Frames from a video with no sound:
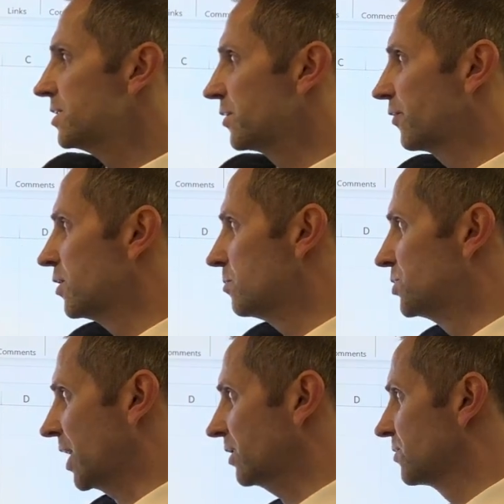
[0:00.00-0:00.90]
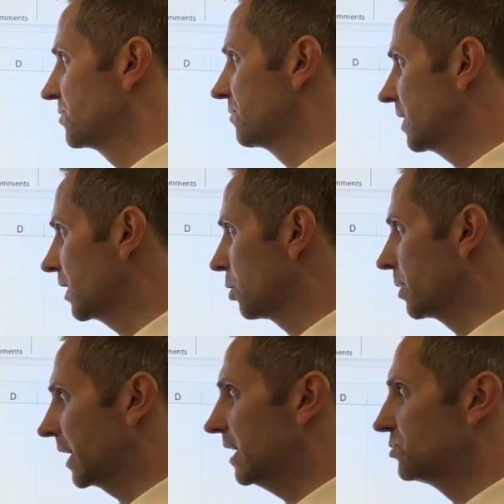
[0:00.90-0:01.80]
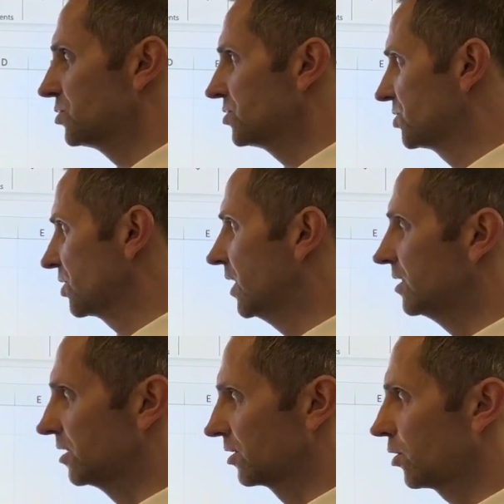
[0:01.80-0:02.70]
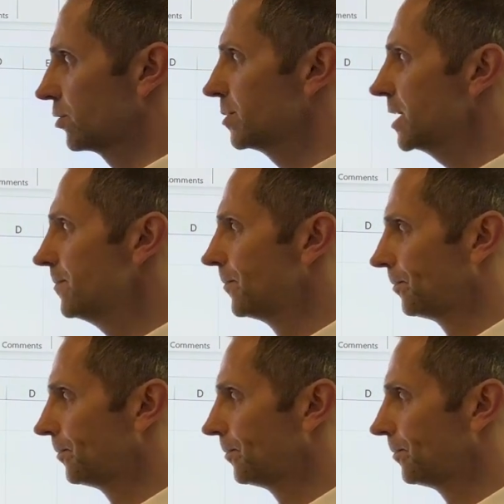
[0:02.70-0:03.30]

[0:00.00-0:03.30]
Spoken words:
the different objectives of the economic agents in an economy.